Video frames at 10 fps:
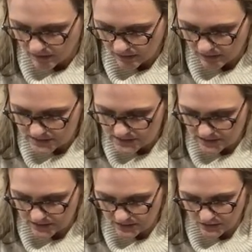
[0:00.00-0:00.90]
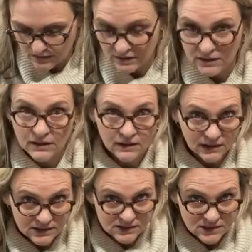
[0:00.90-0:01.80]
It's either an
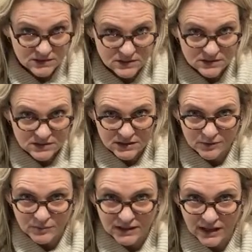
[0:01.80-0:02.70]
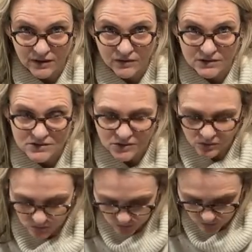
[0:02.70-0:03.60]
inconsistent seam allowance
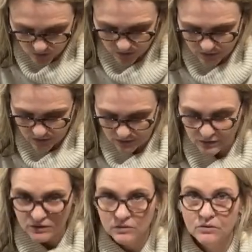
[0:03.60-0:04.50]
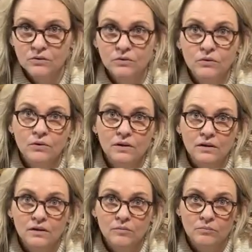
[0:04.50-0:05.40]
or you
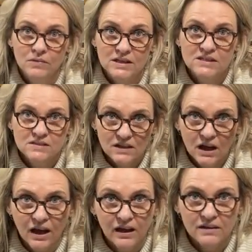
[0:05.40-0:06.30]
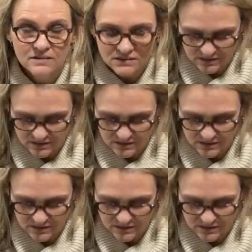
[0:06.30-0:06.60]
miscut